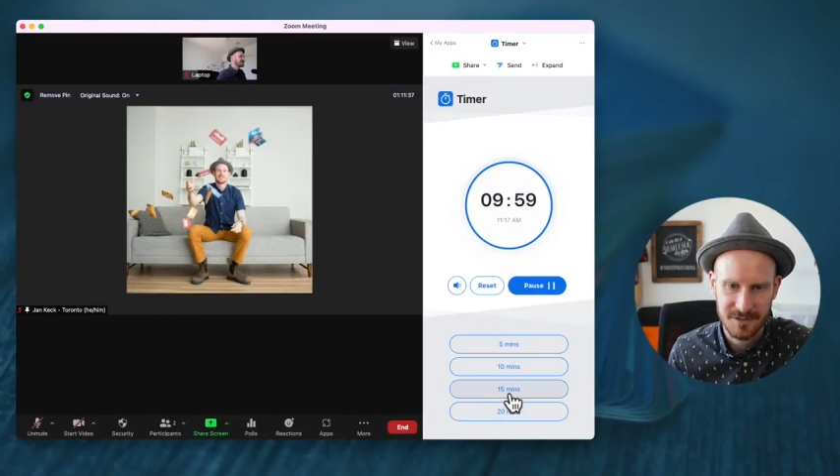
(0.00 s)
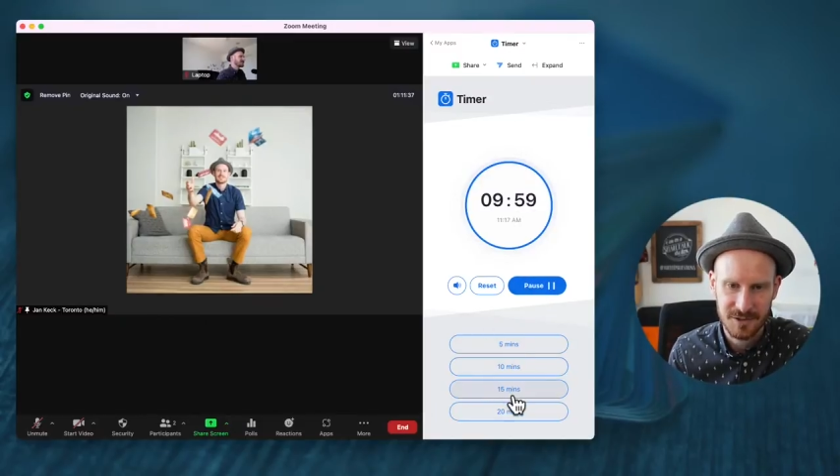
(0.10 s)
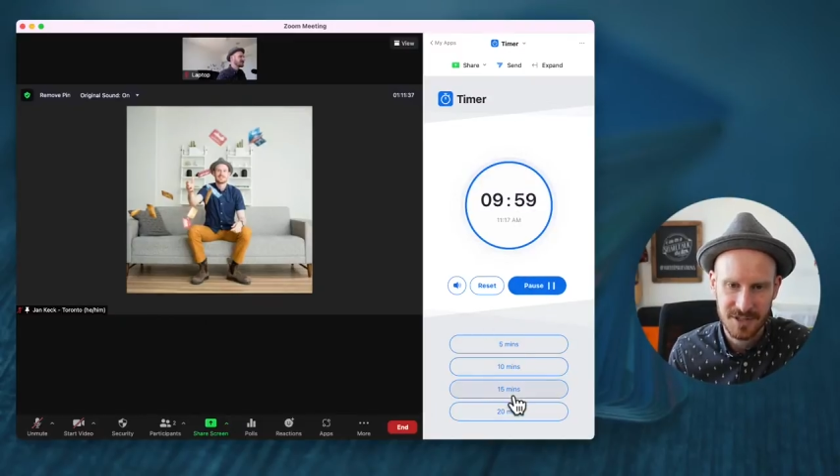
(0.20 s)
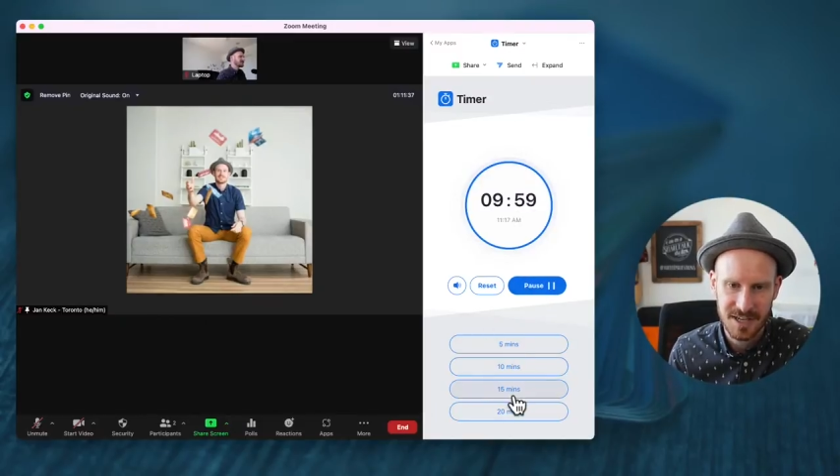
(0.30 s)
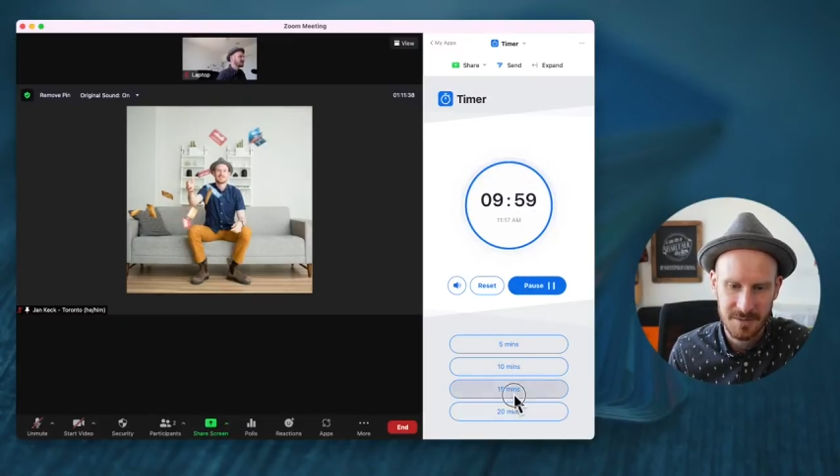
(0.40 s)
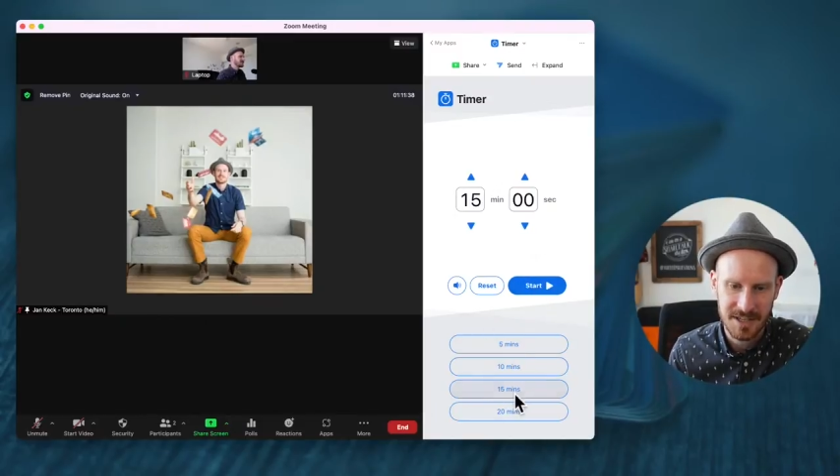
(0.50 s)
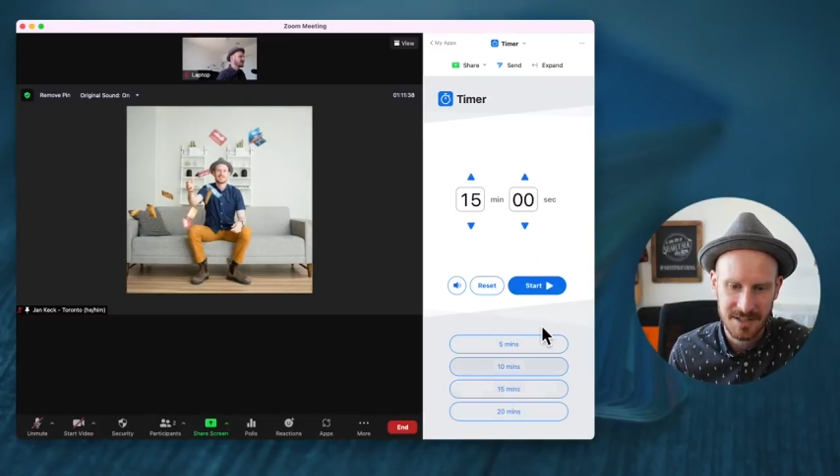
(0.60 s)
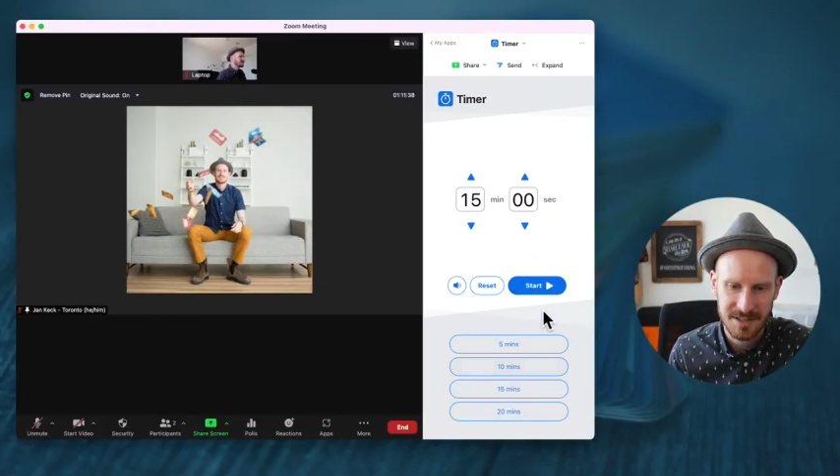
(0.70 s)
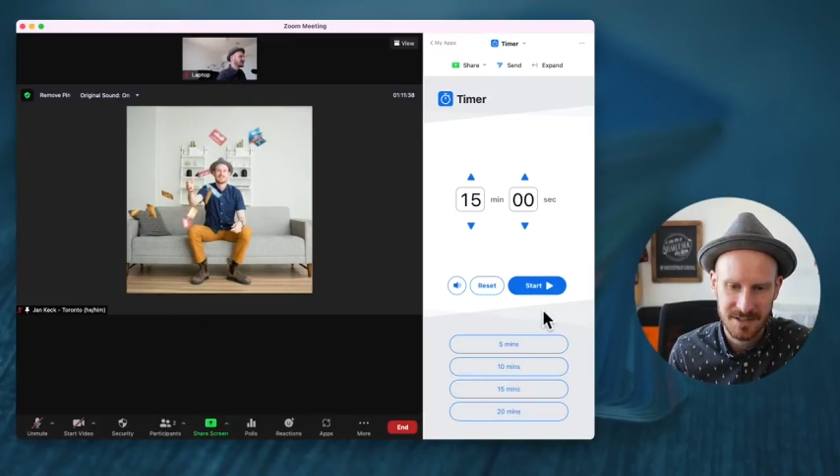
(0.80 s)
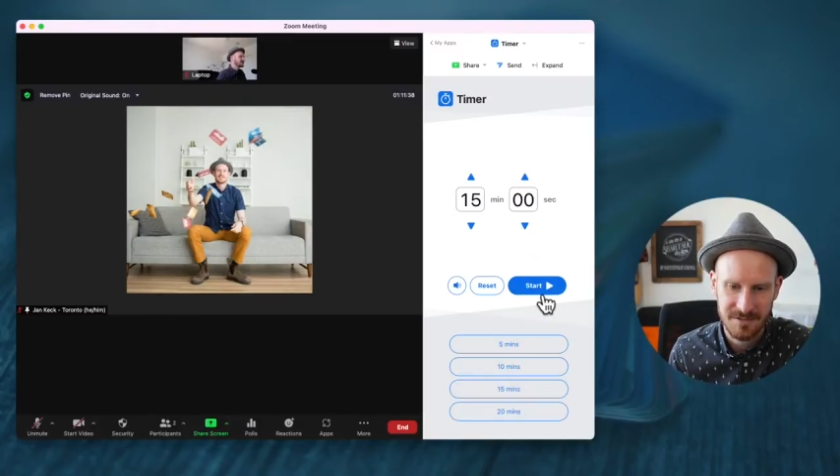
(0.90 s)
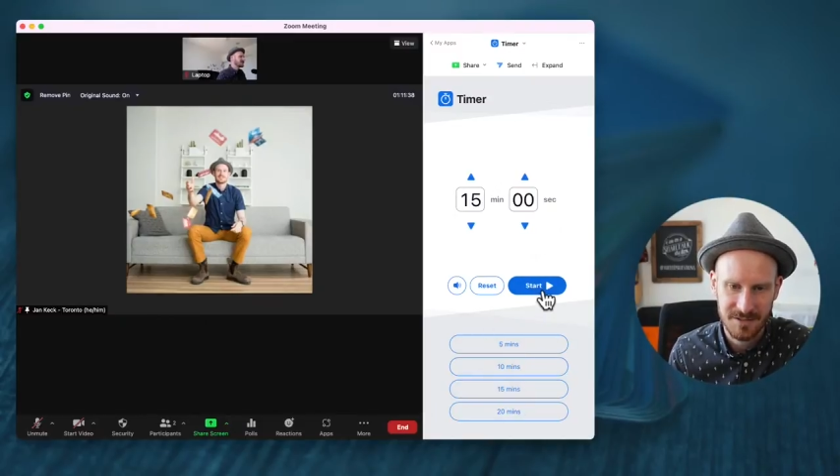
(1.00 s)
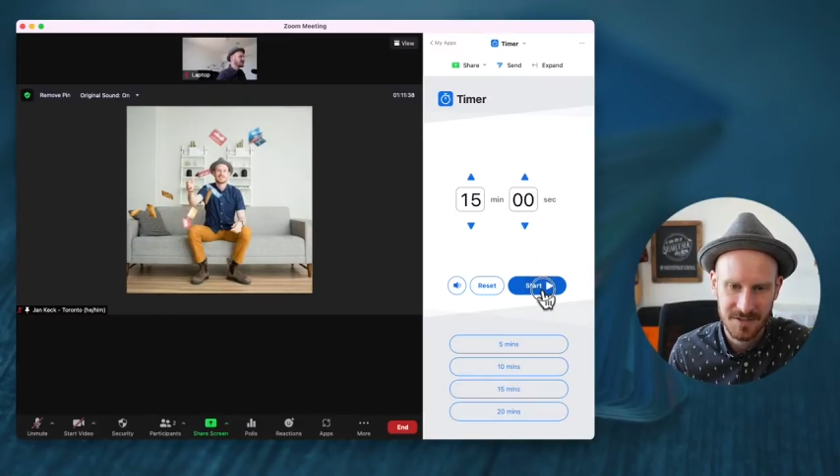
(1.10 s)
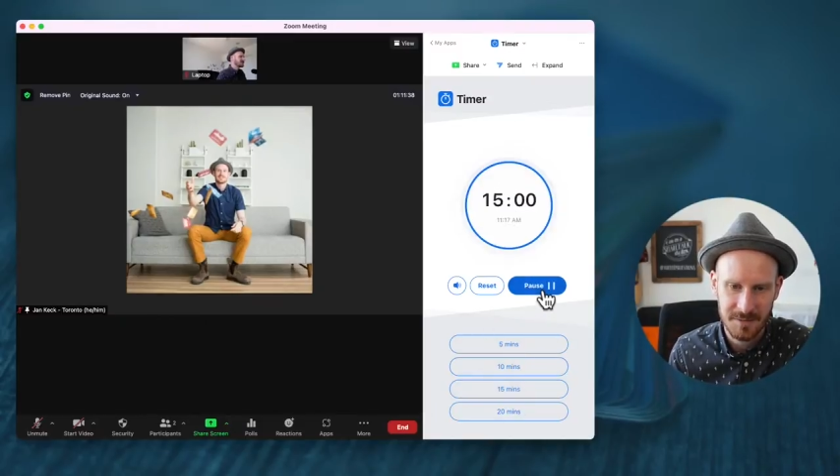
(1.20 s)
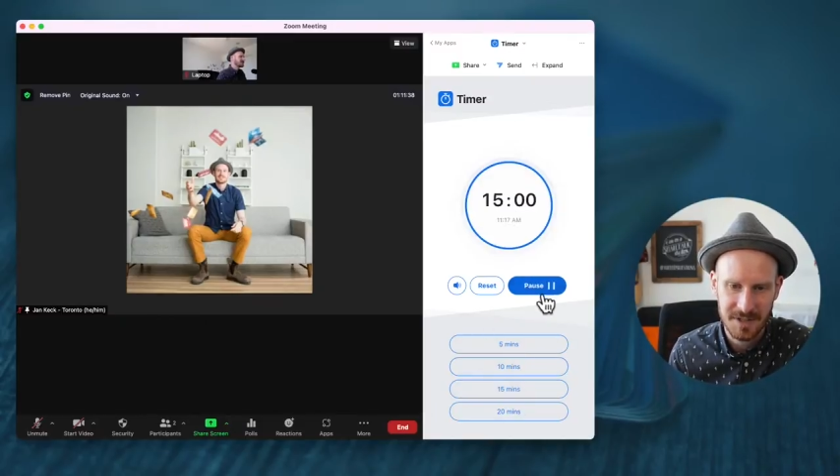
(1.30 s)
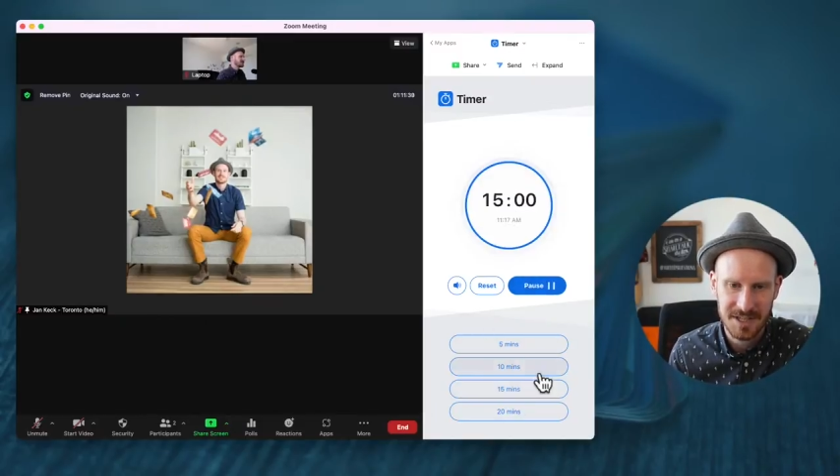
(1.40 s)
we'll do 10 minutes,
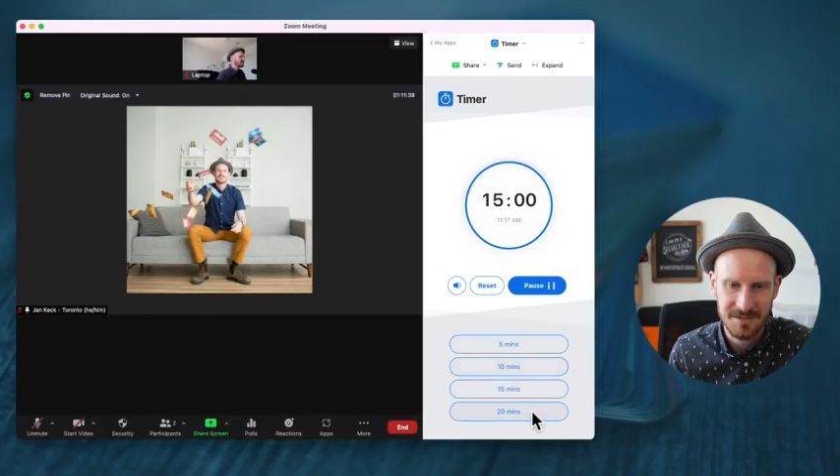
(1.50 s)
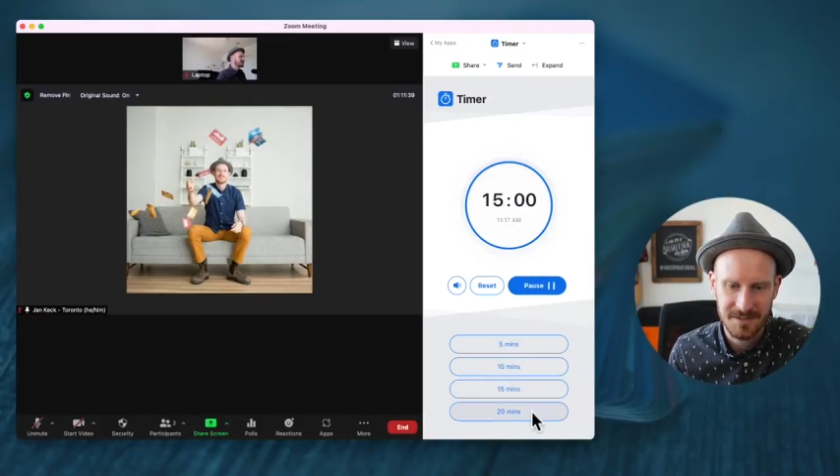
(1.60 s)
15 minutes,